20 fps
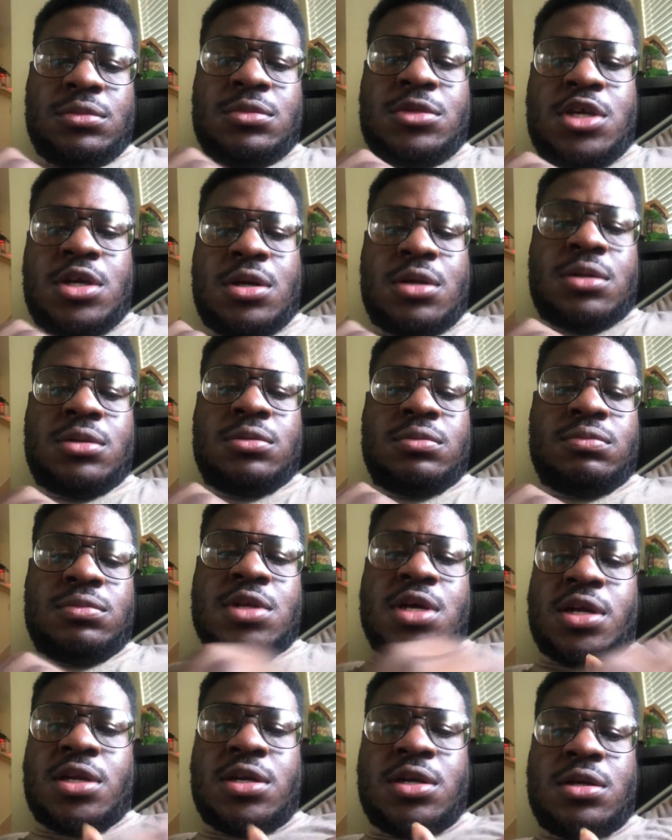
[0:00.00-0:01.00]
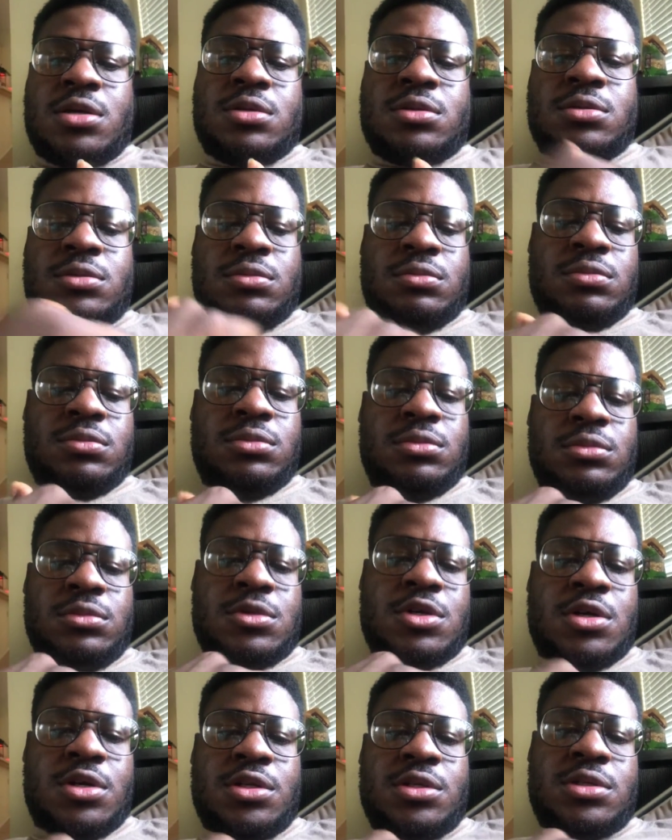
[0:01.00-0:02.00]
Here, not here.
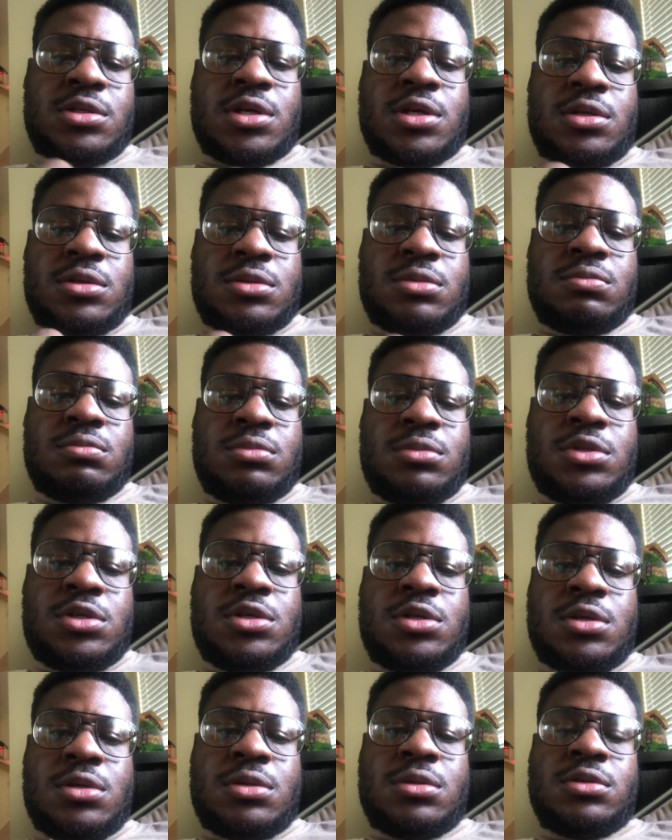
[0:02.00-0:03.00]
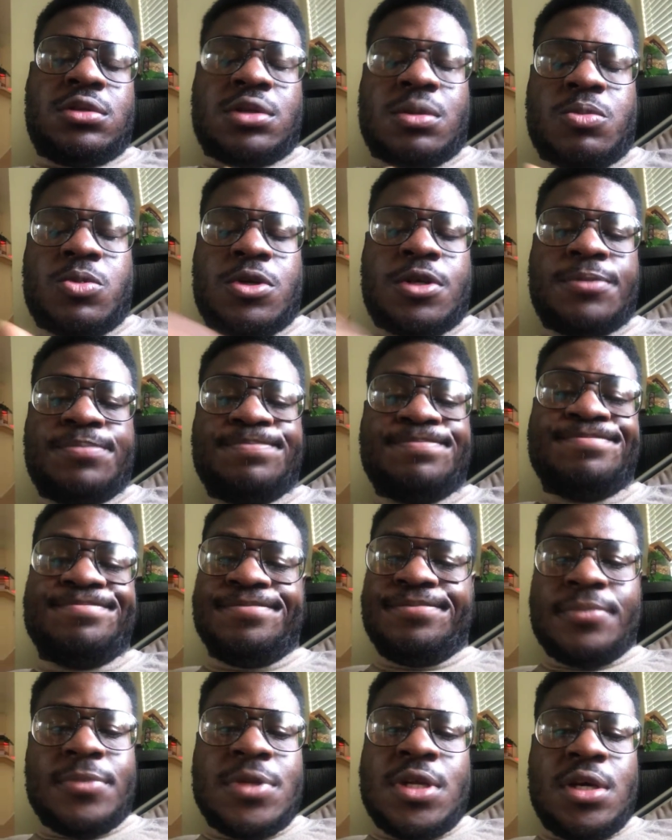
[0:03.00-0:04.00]
Heart's like here somewhere.
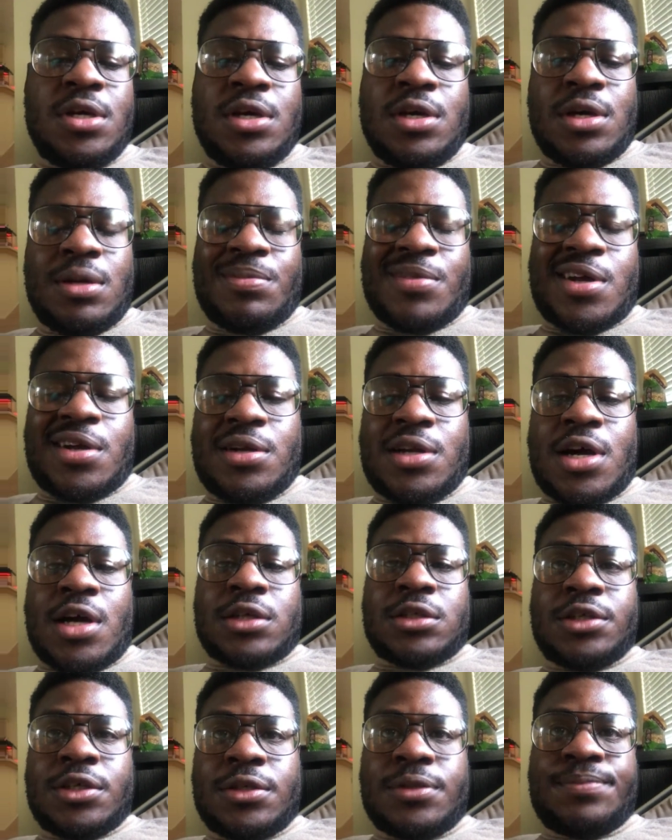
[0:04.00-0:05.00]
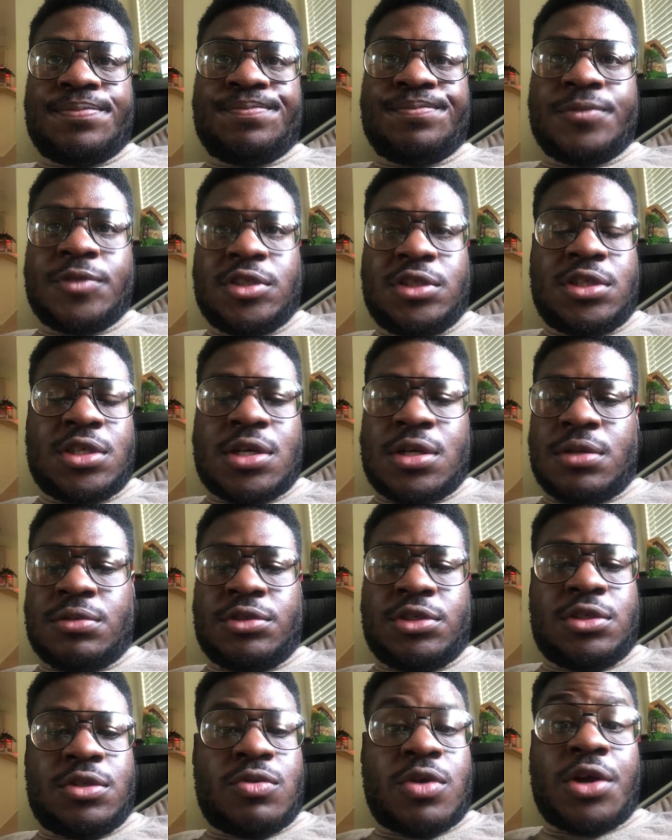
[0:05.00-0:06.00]
I'm not a doctor. I'm just a
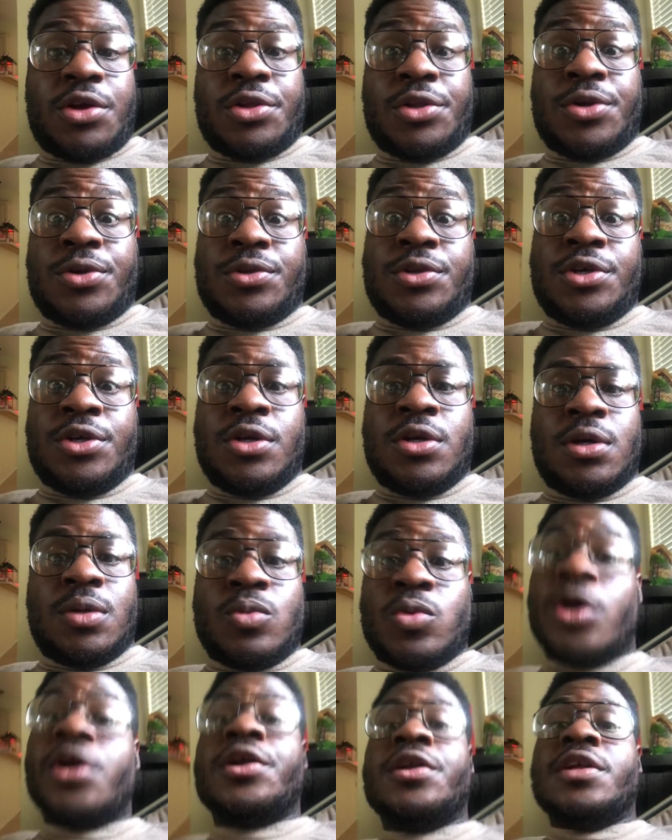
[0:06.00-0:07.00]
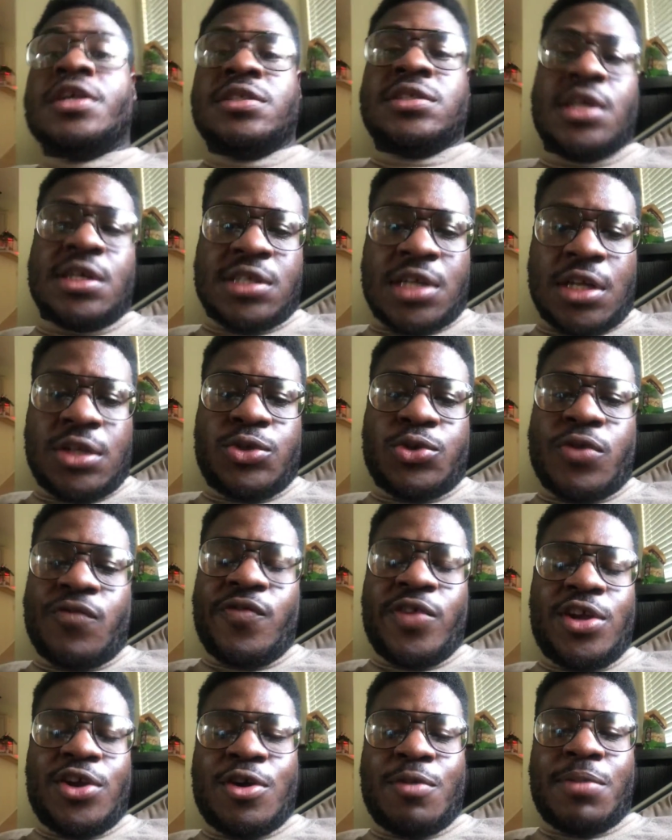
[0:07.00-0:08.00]
regular old dude. And one of these days, I'll do a
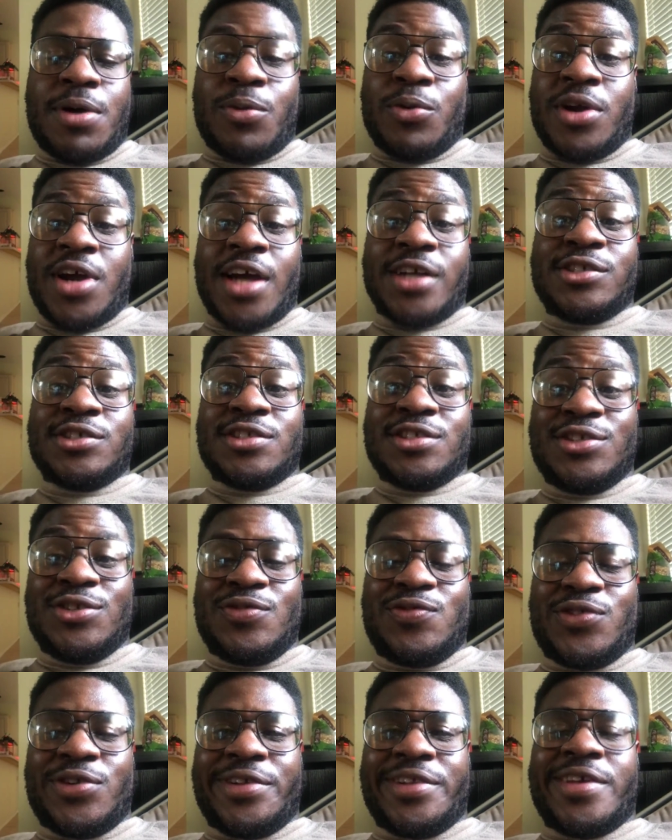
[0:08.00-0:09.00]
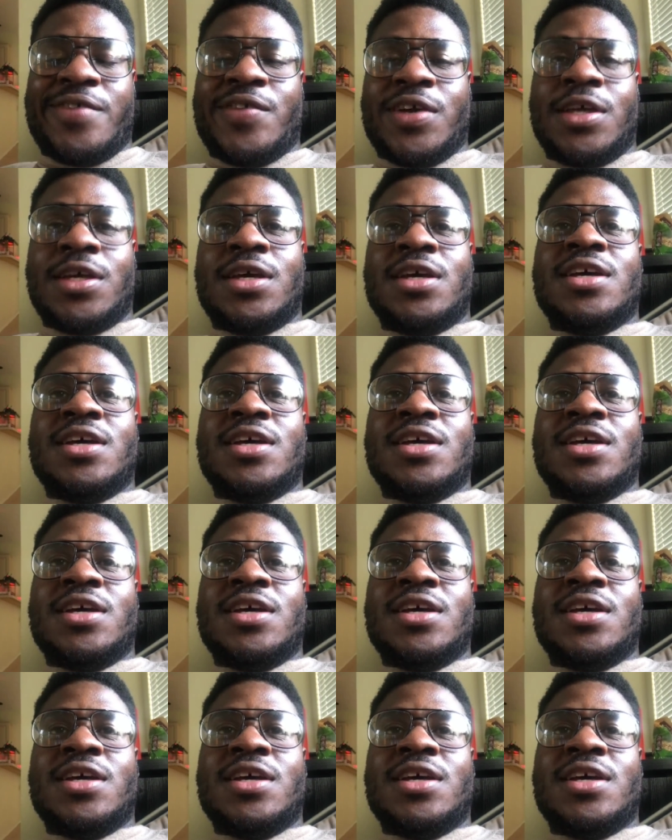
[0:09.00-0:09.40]
video about what I actually do for a living.